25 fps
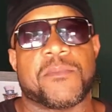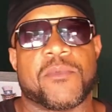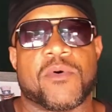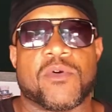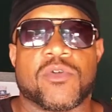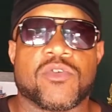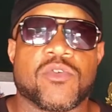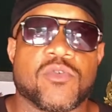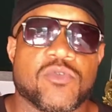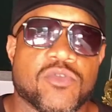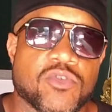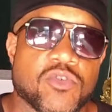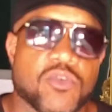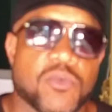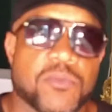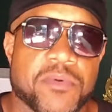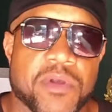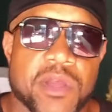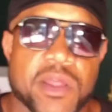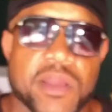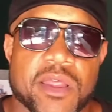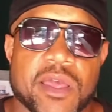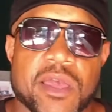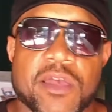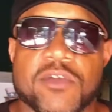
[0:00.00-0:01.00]
on YouTube
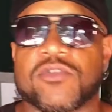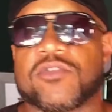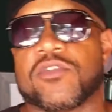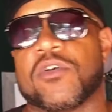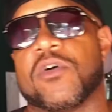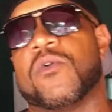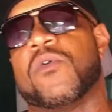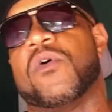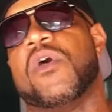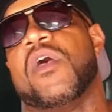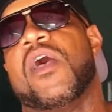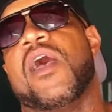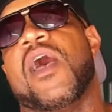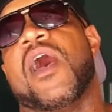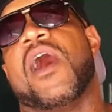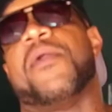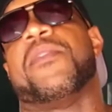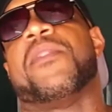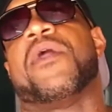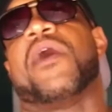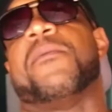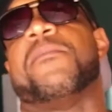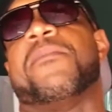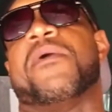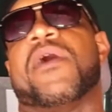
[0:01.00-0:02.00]
right now, so I'm
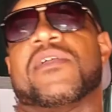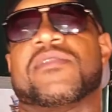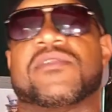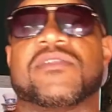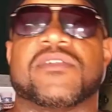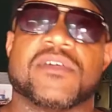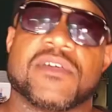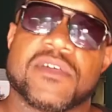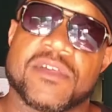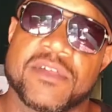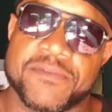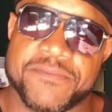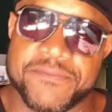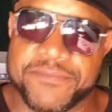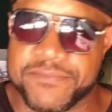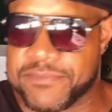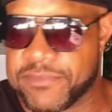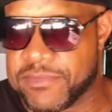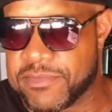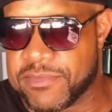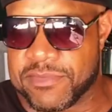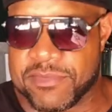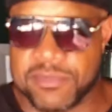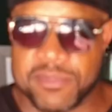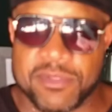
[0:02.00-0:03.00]
not about to
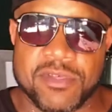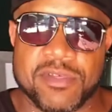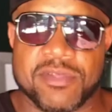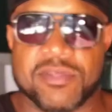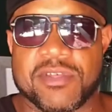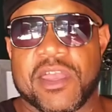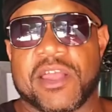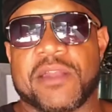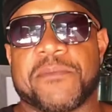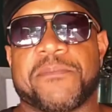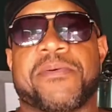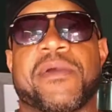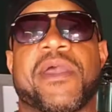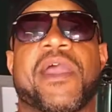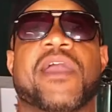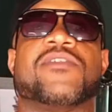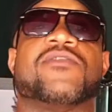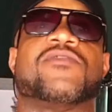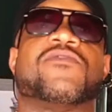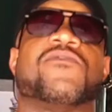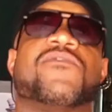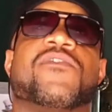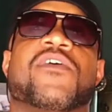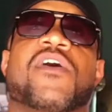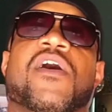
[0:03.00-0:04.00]
say the pages
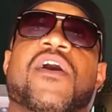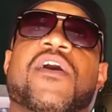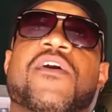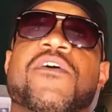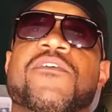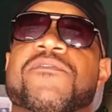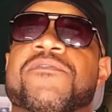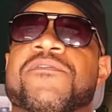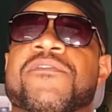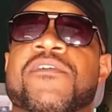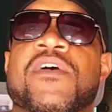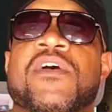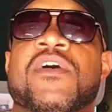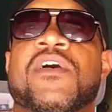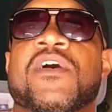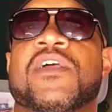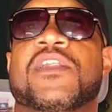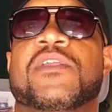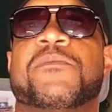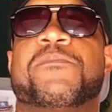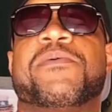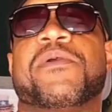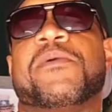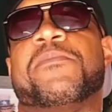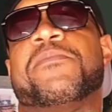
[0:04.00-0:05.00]
of the
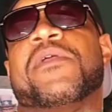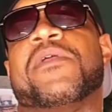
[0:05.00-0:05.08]
people